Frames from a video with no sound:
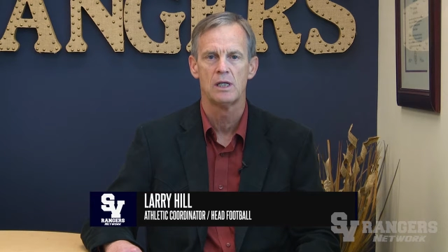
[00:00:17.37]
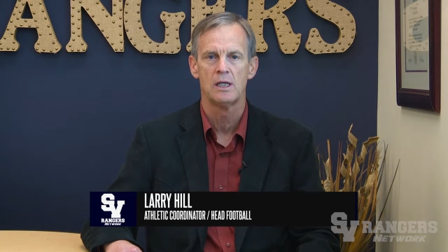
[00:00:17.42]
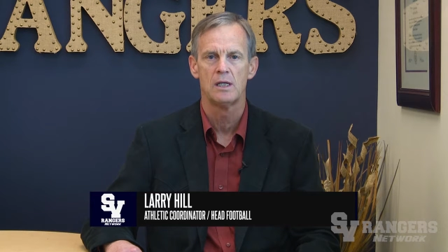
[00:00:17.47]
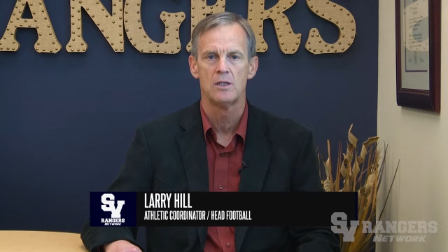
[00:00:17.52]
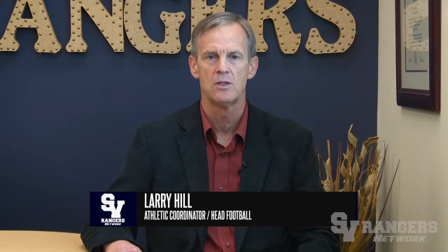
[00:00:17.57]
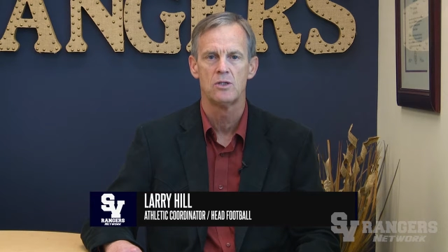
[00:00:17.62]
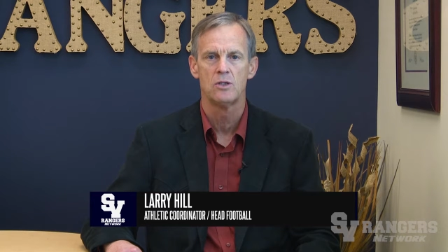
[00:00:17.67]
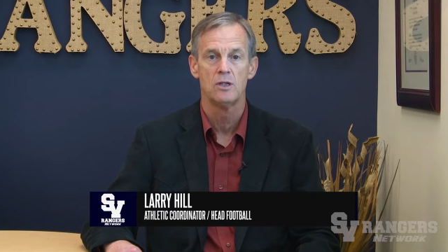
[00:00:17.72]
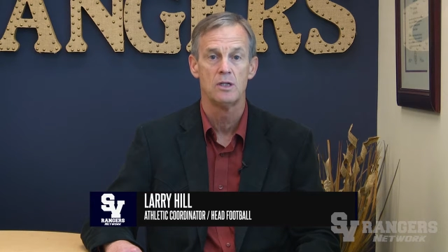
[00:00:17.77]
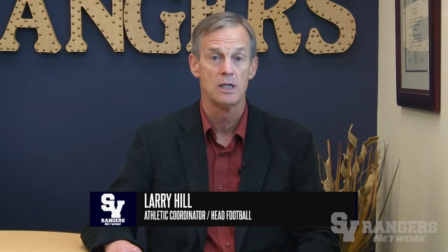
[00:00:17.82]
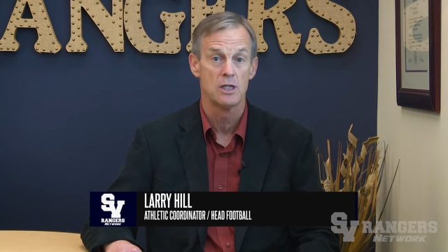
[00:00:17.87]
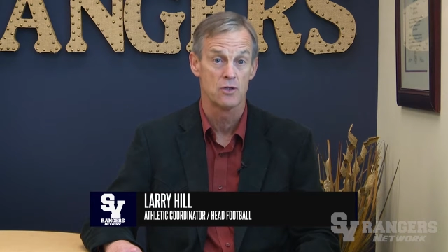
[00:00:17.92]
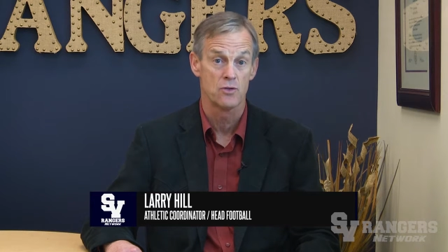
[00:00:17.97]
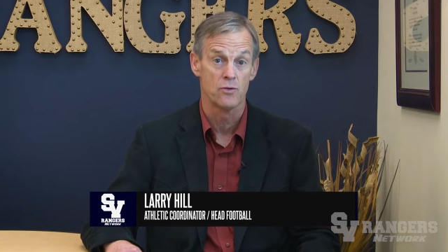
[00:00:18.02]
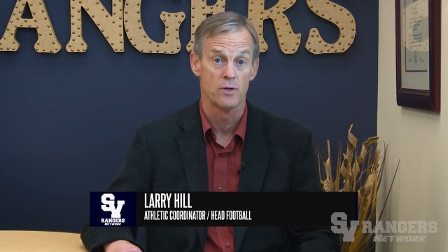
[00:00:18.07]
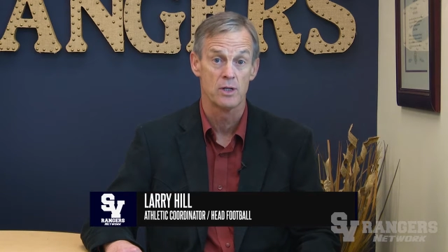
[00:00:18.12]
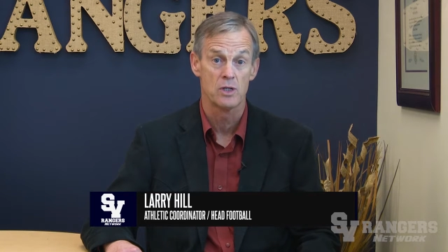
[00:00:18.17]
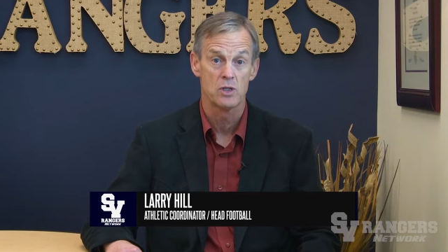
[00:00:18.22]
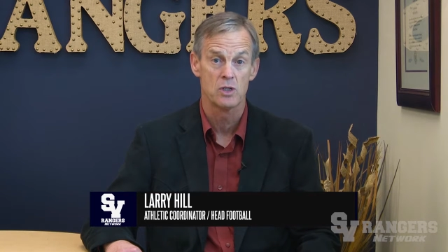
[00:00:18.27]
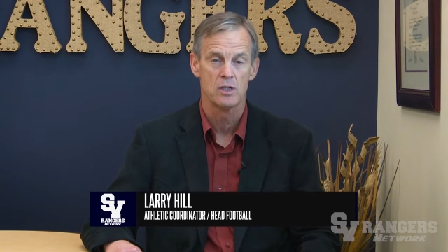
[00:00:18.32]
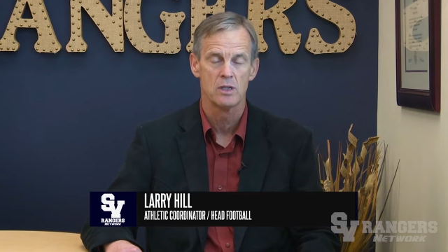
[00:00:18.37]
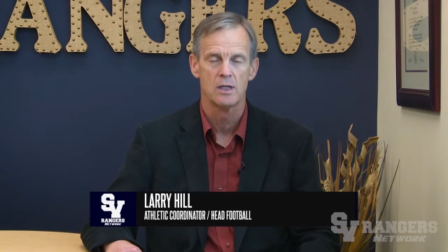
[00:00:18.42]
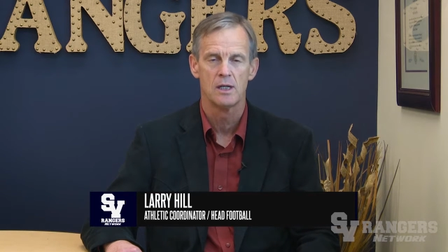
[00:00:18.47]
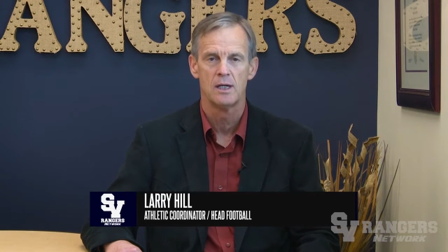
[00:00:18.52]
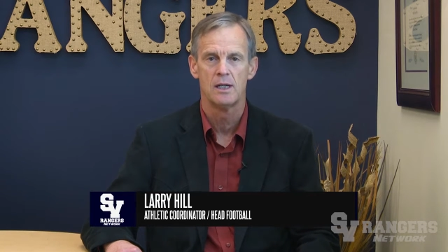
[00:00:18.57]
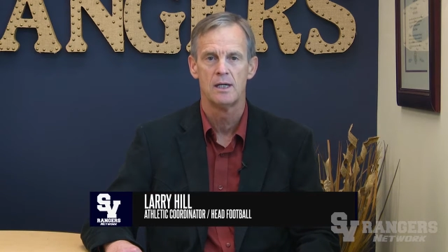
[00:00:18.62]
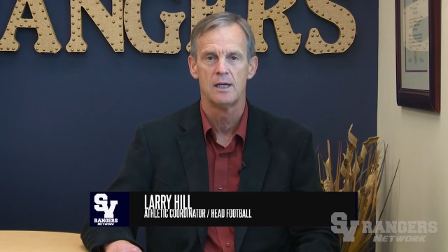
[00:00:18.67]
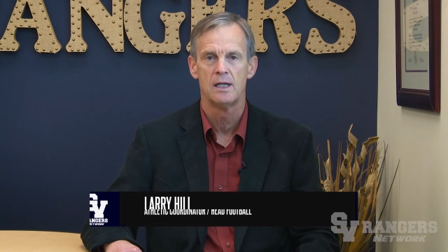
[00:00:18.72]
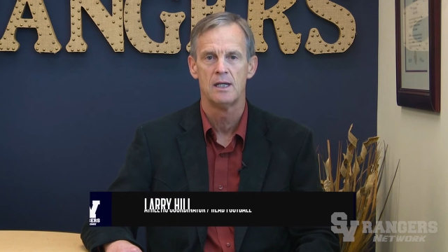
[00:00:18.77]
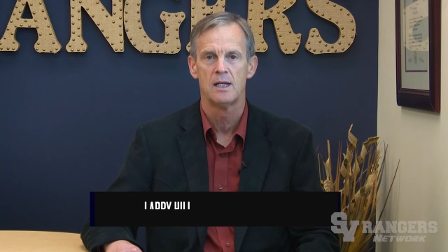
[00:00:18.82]
into districts,
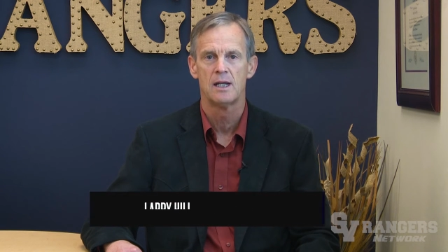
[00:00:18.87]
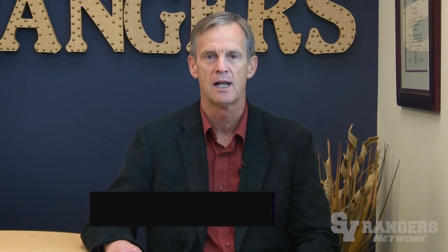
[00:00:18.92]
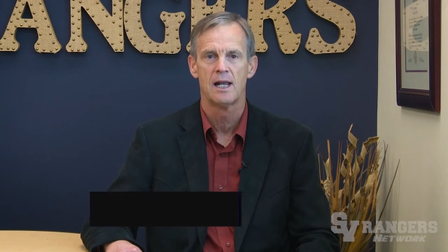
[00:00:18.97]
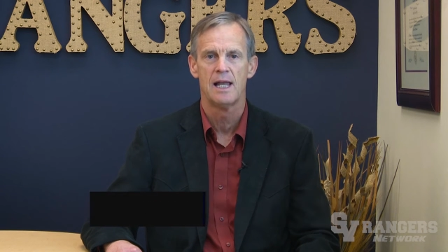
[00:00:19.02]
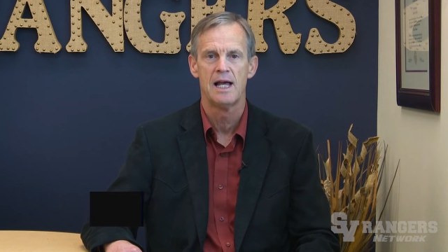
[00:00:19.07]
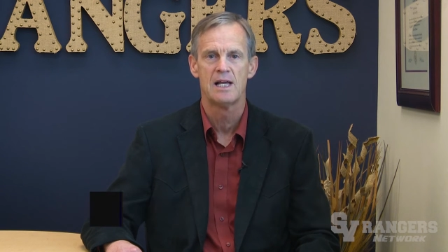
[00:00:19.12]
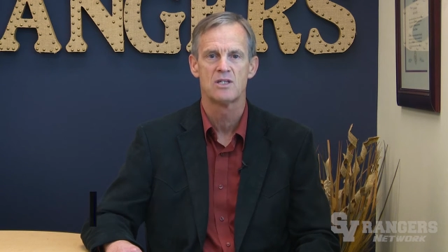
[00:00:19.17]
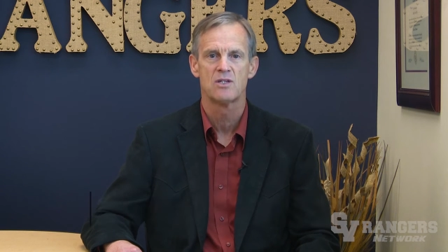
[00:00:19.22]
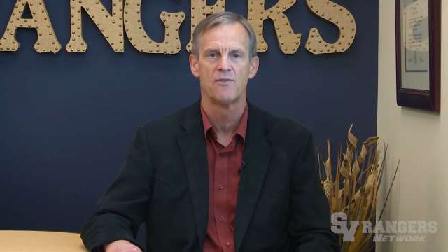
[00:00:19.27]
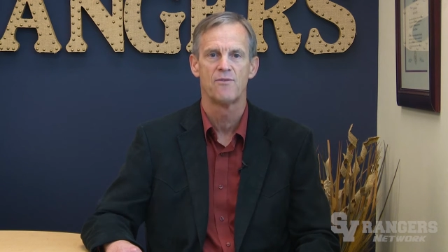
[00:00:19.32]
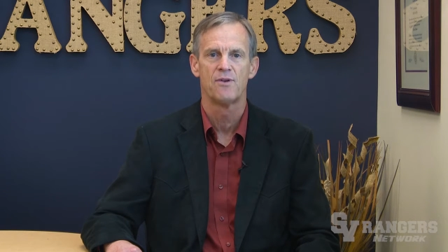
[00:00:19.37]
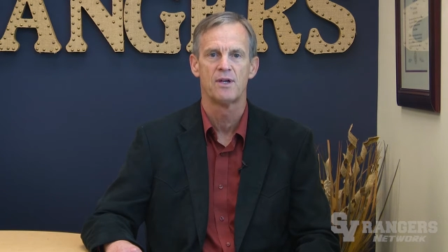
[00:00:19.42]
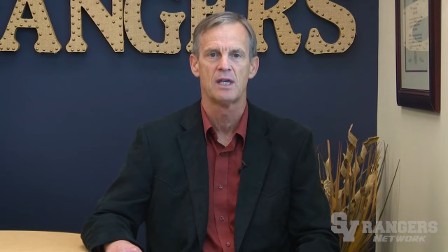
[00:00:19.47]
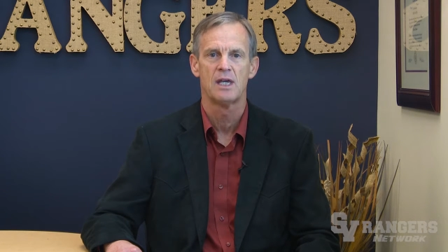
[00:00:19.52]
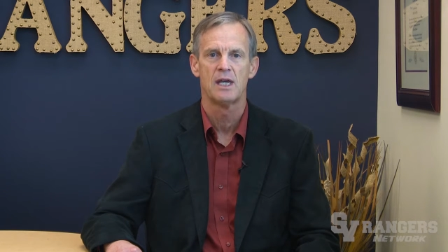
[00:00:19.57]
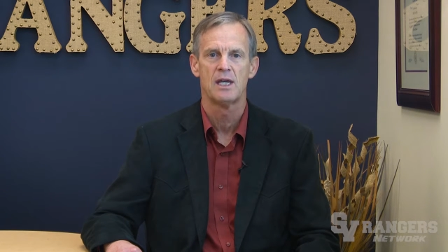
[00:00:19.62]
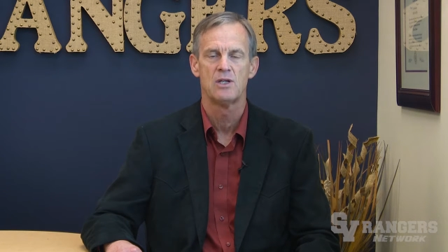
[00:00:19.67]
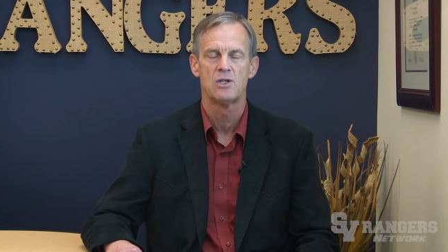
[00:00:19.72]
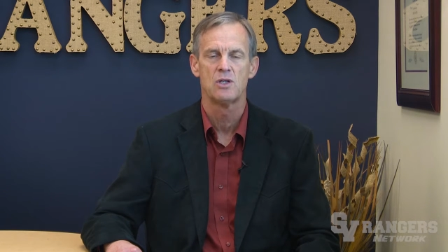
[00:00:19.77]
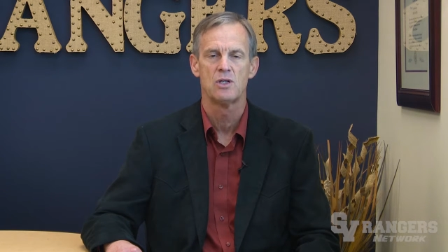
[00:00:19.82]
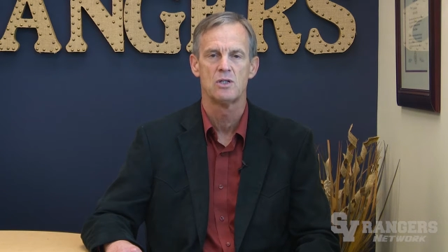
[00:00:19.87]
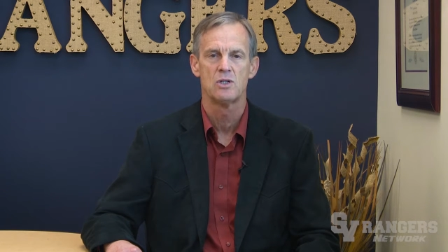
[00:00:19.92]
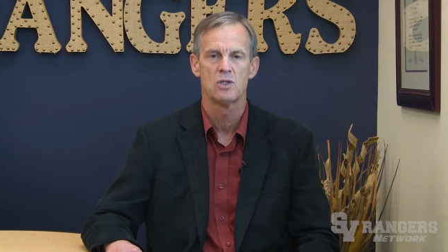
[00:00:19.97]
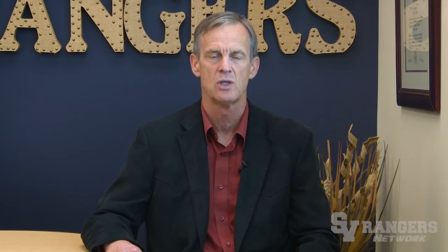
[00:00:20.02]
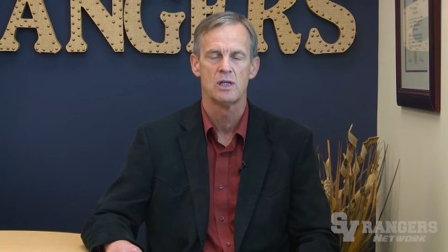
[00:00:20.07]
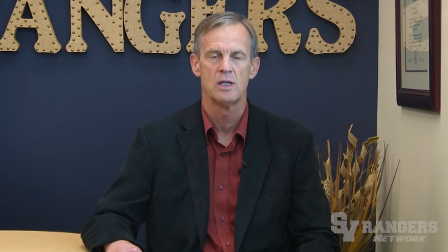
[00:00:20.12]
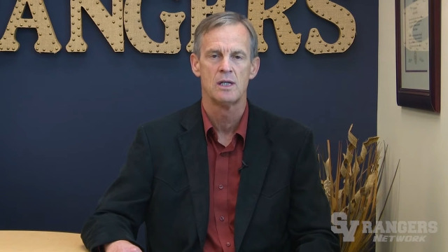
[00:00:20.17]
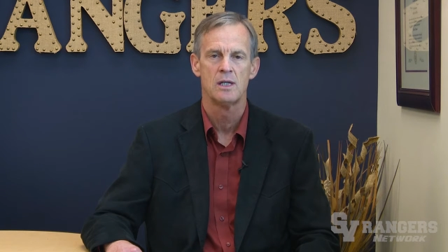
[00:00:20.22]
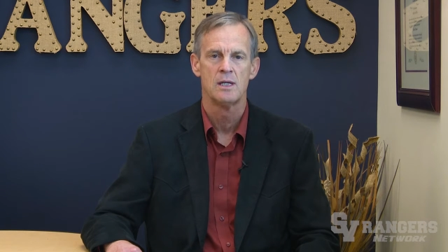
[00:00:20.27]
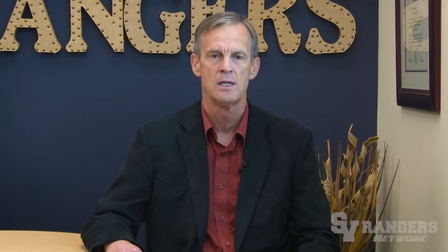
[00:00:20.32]
into classifications.
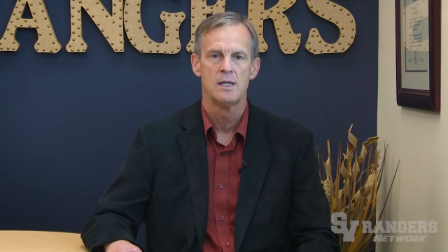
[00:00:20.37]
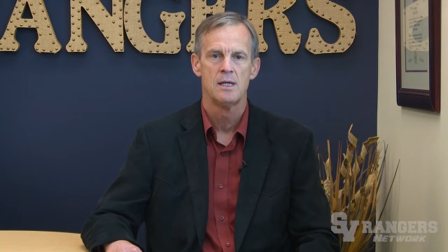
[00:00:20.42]
And